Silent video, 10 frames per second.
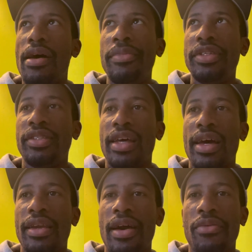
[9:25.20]
is
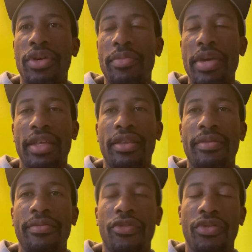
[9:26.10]
that I want to make
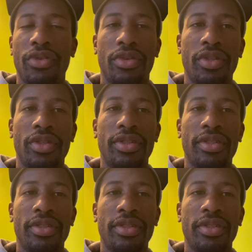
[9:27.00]
them full,